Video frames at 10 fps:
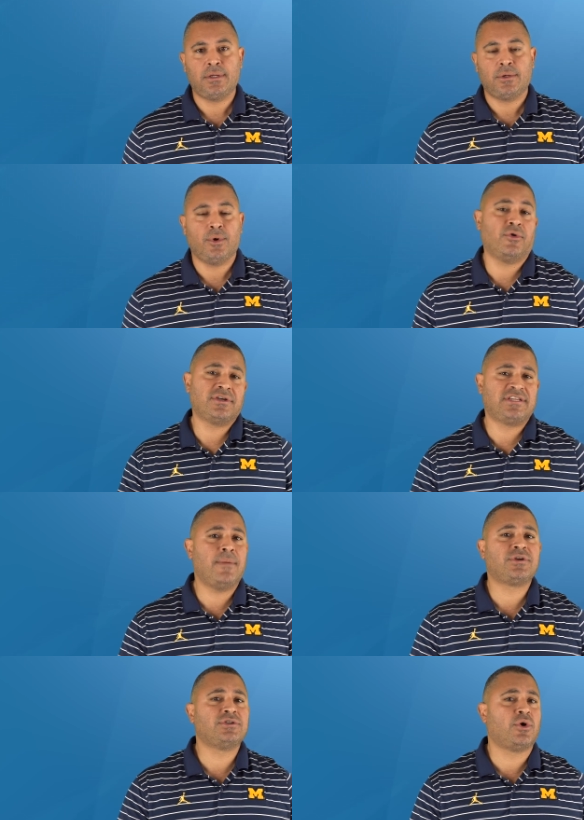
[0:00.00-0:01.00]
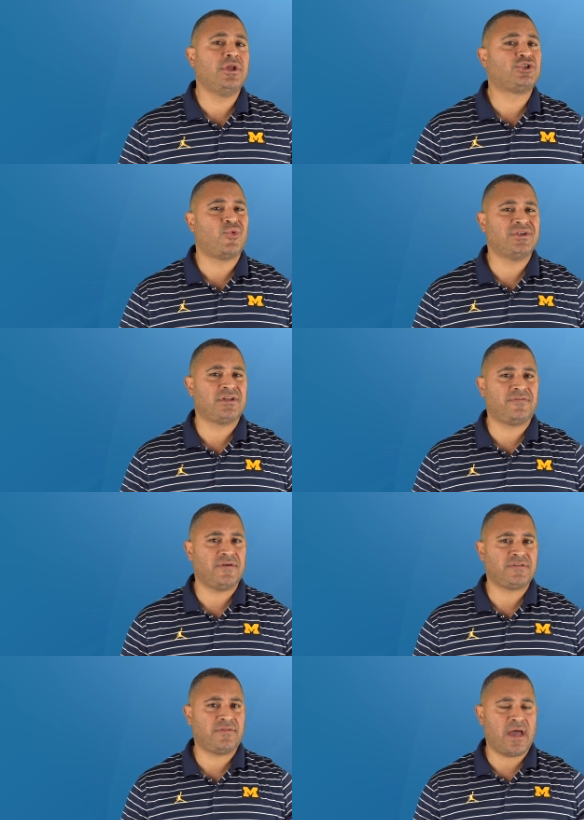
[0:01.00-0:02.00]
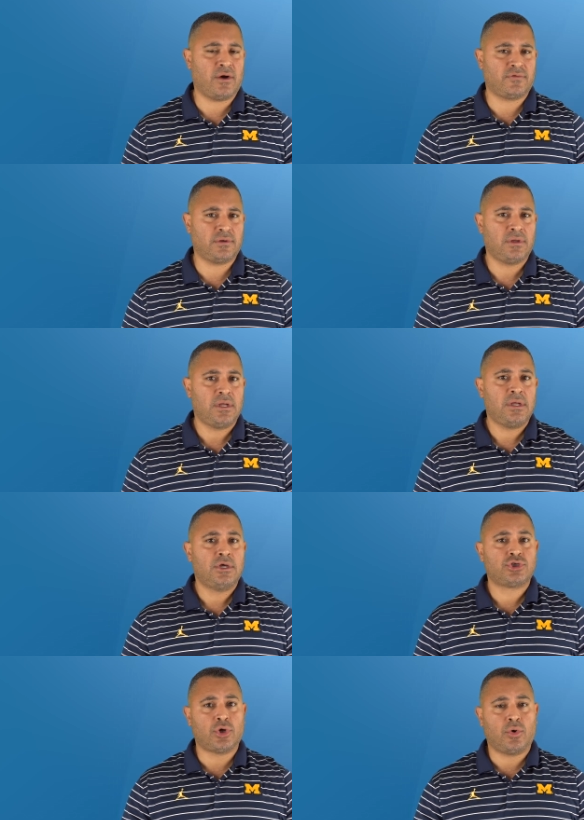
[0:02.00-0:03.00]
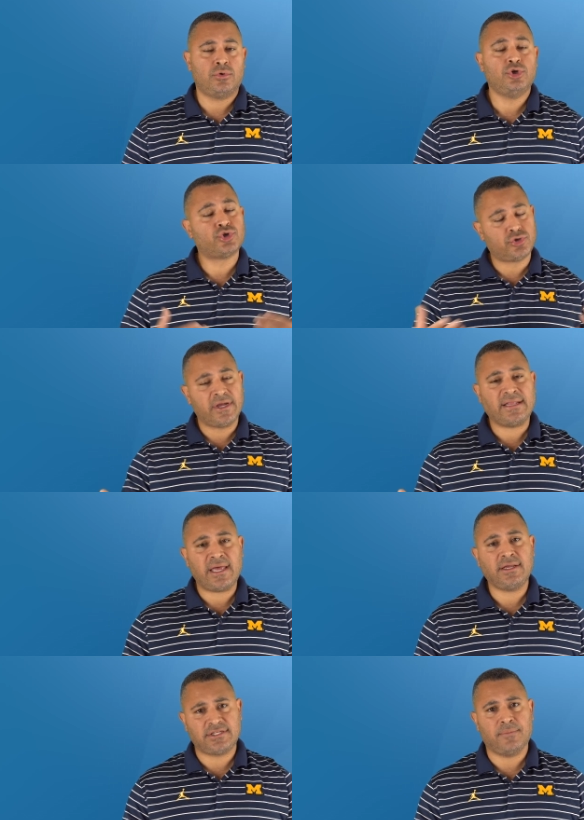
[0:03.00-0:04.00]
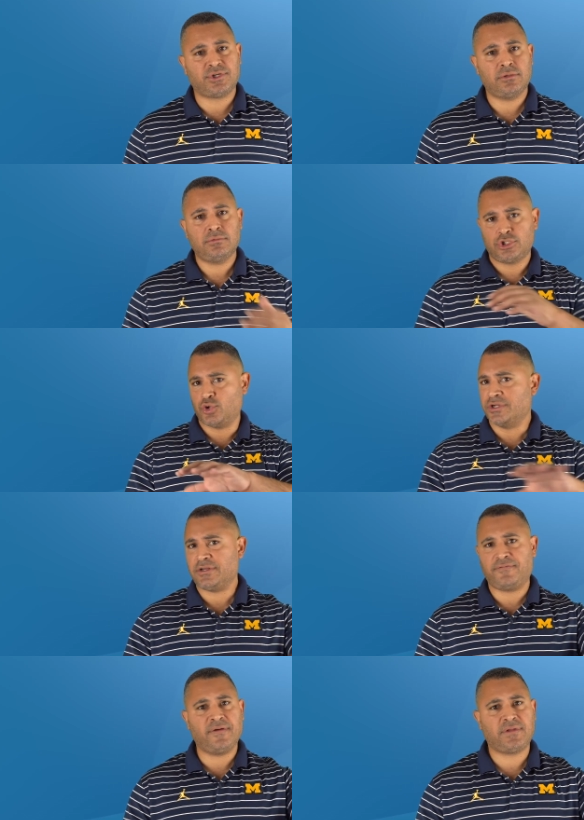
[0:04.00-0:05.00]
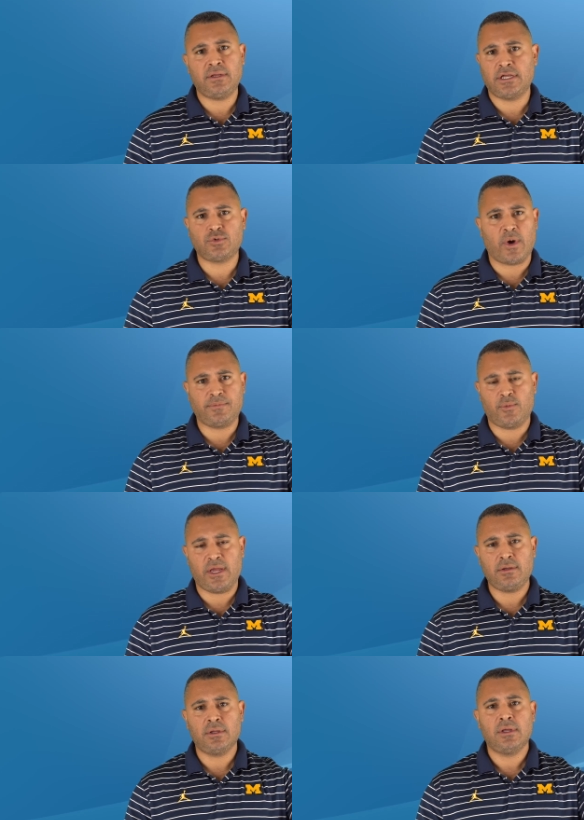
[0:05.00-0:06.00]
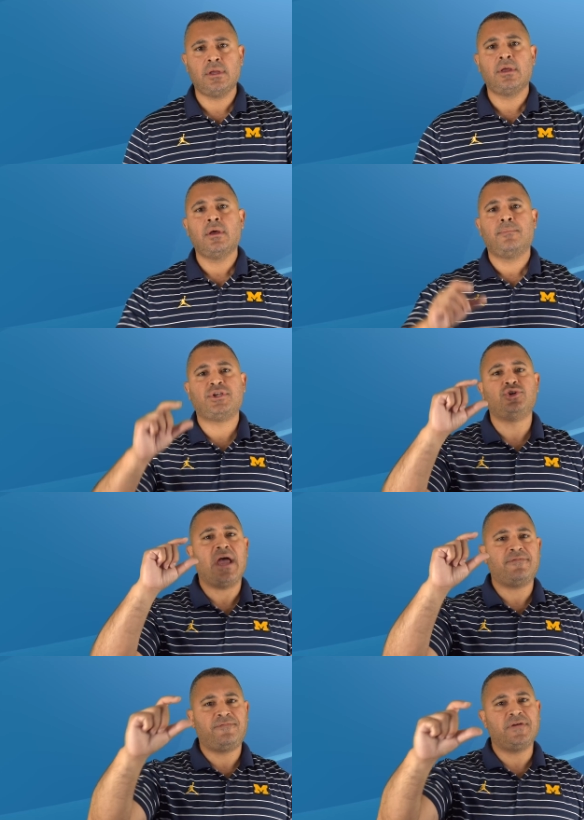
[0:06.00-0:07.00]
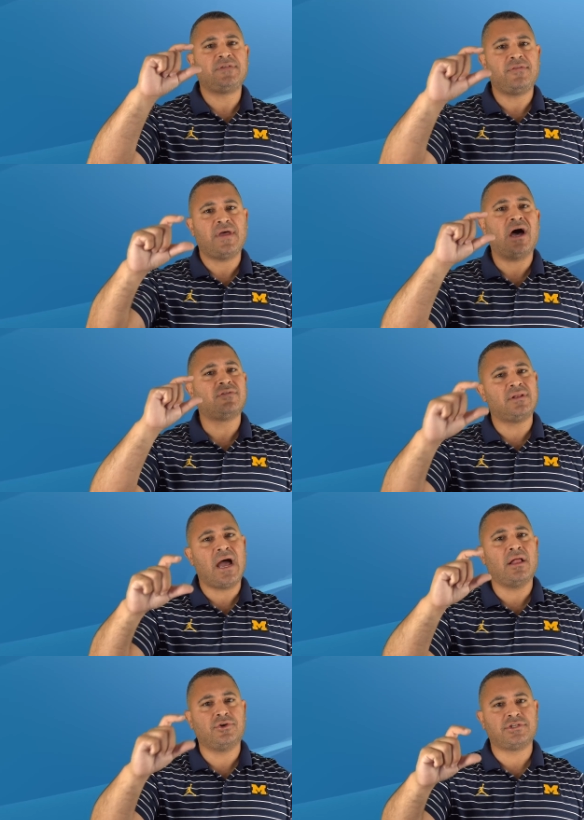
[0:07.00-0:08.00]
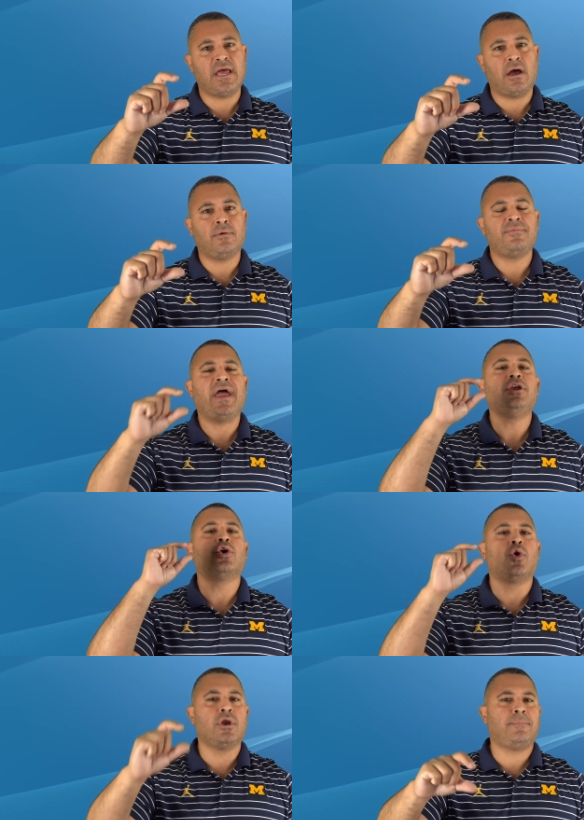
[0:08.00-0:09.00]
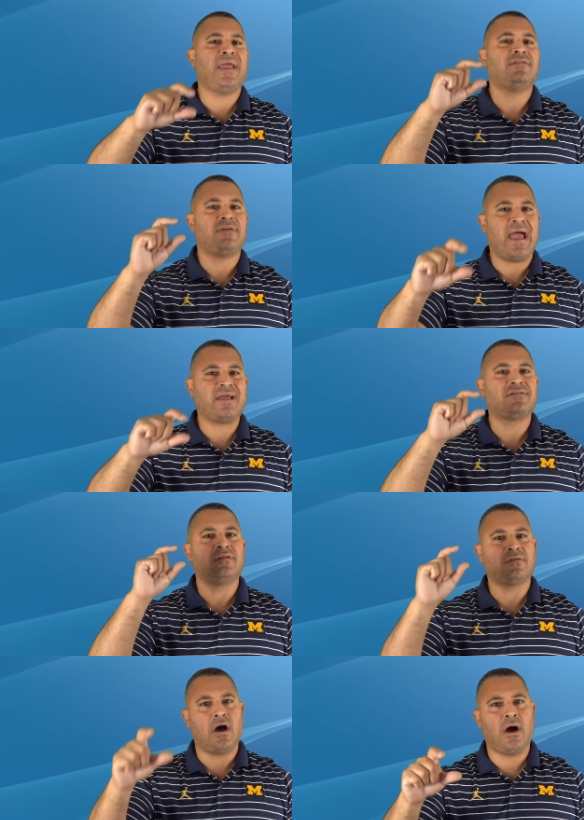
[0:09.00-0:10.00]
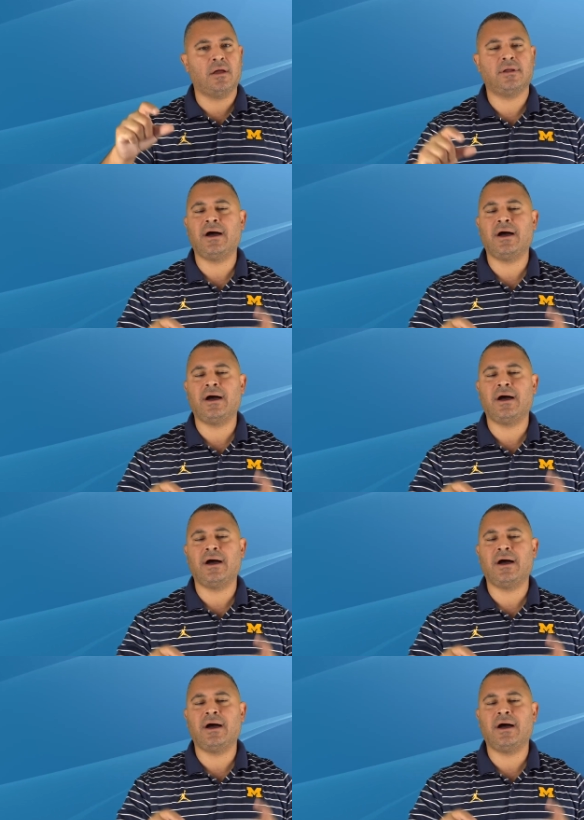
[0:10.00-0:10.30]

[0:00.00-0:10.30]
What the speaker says: Well, your exemption is only $250,000. So you'll still get that exemption, $250,000 gets wiped away, but you have $50,000 now that you're going to pay taxes on.